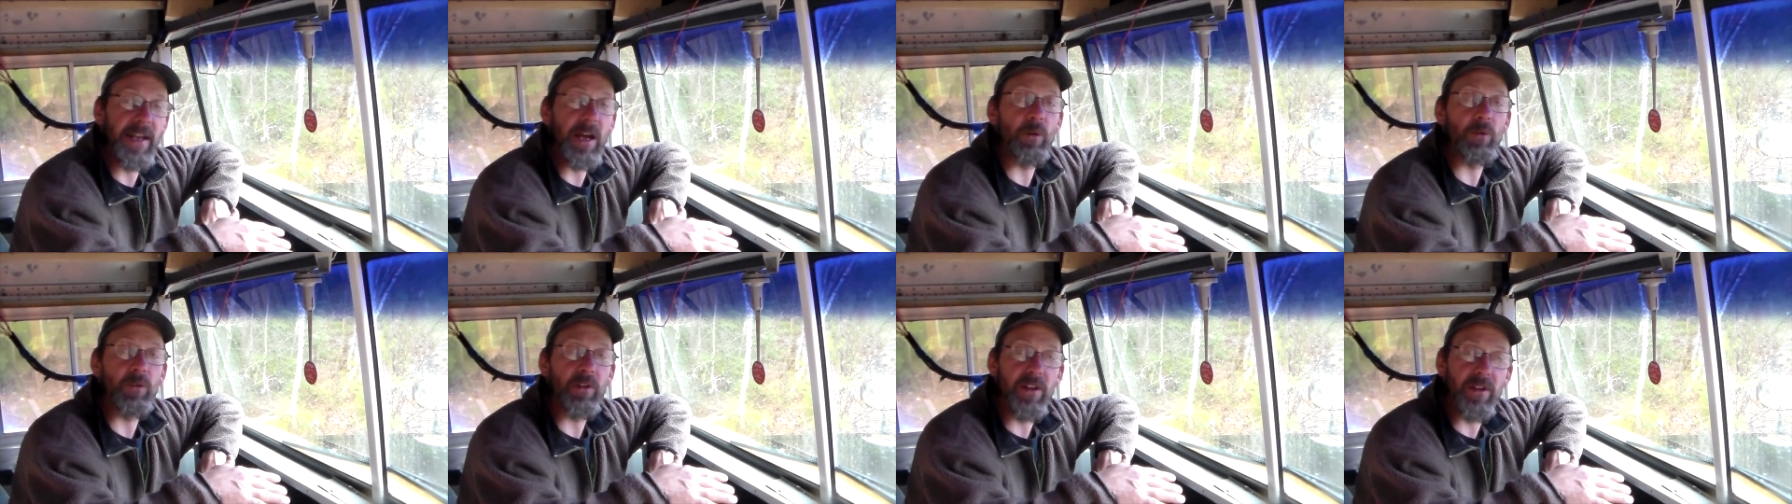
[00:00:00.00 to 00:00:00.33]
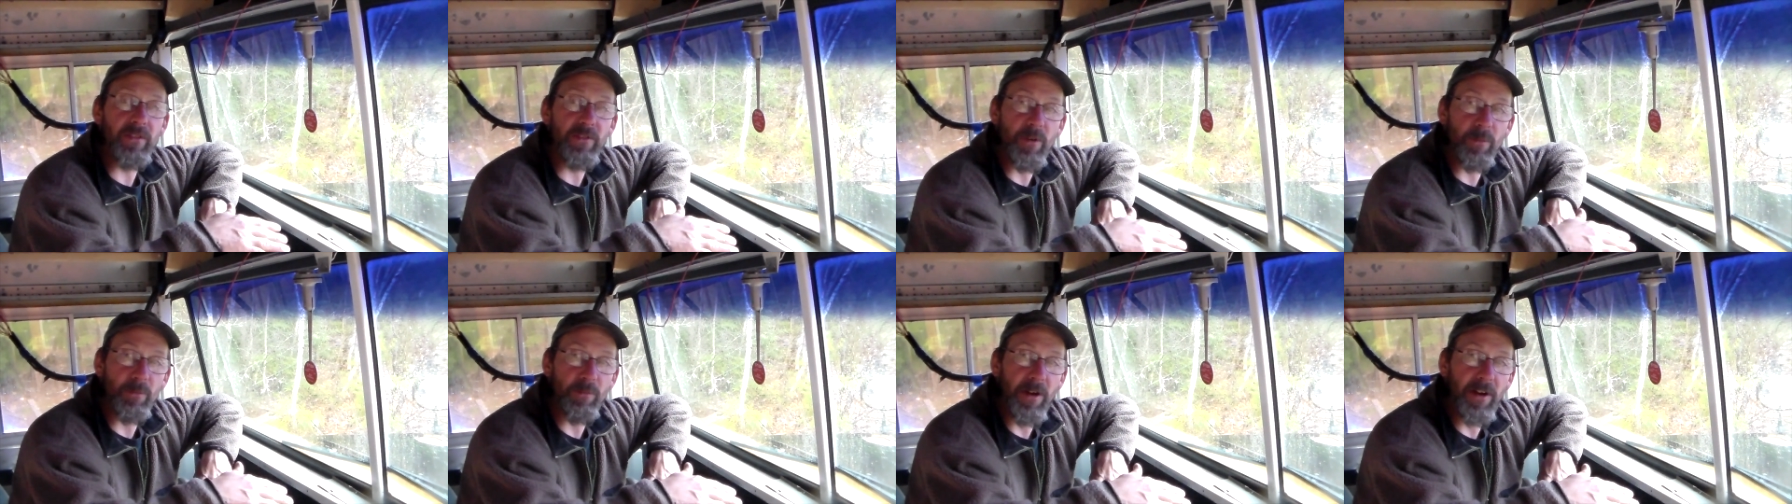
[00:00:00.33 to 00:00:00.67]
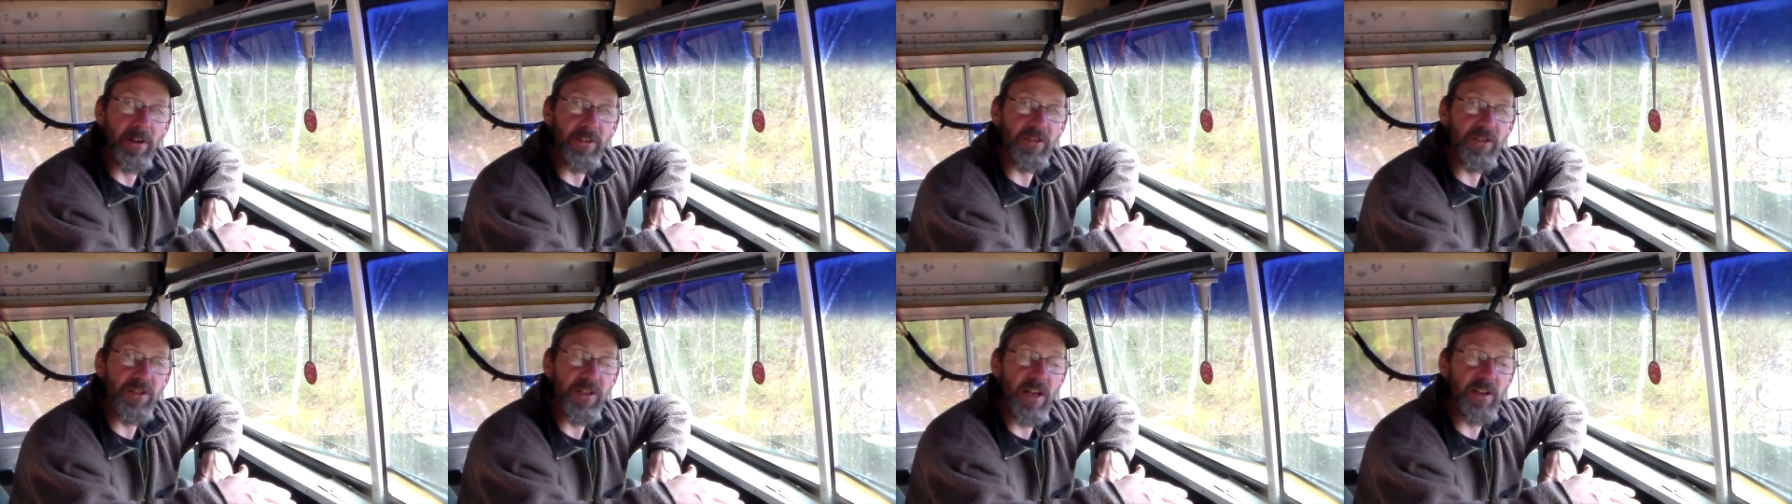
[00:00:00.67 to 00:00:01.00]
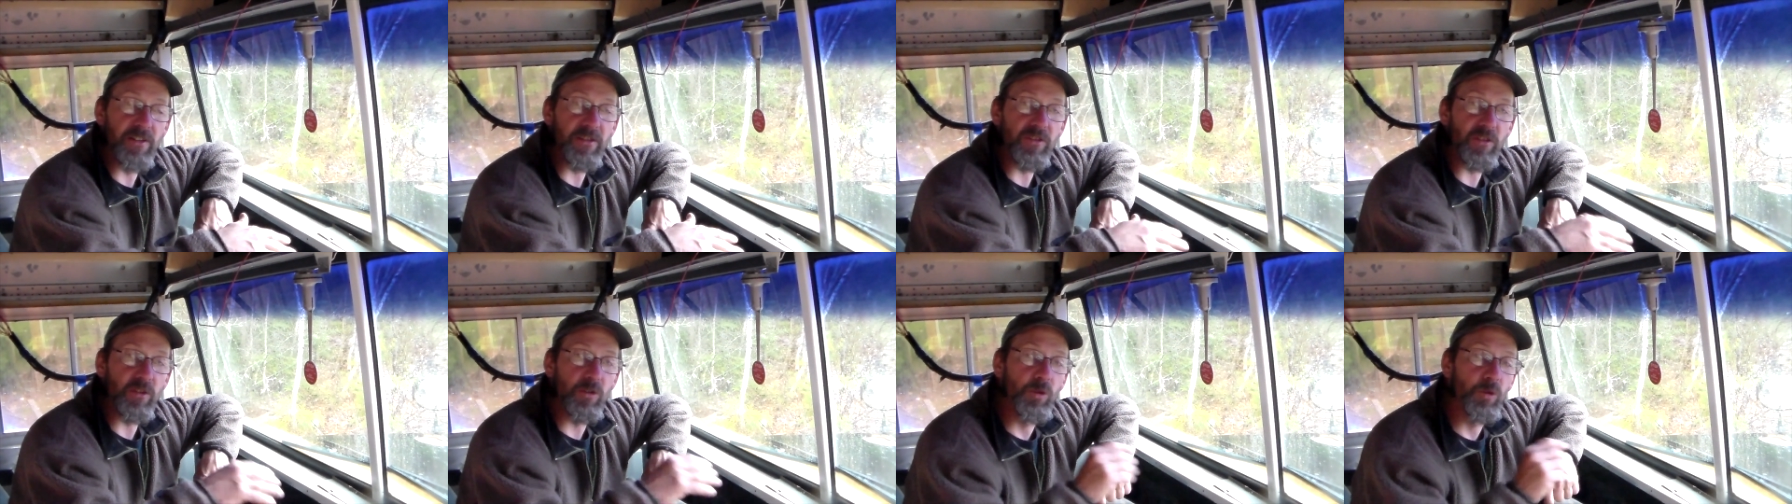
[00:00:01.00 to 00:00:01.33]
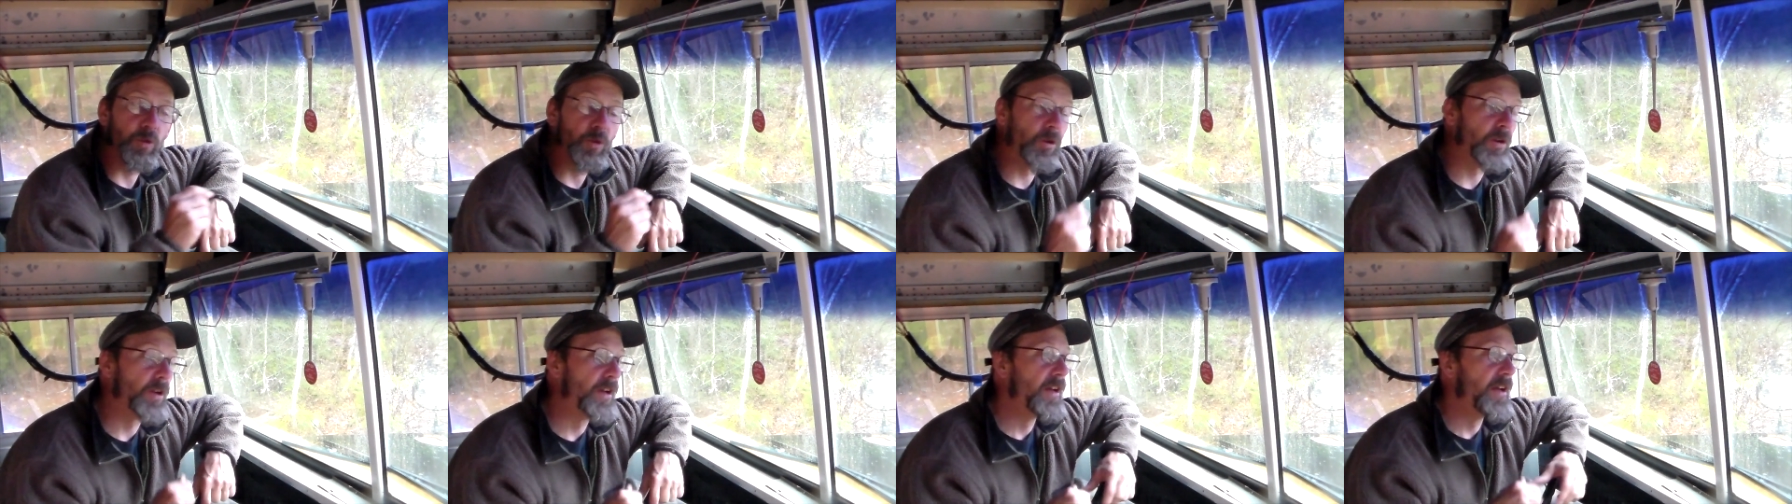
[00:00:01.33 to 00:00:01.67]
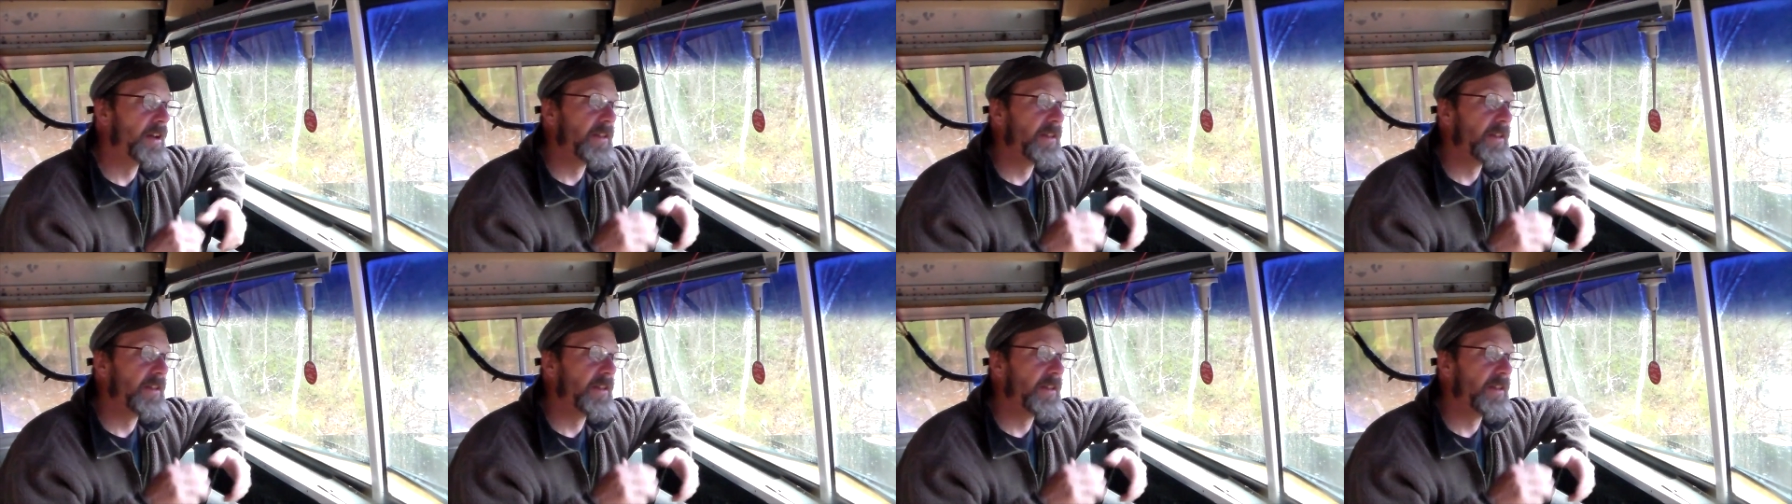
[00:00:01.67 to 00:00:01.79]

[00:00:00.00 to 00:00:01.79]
That will give your brakes a chance to cool.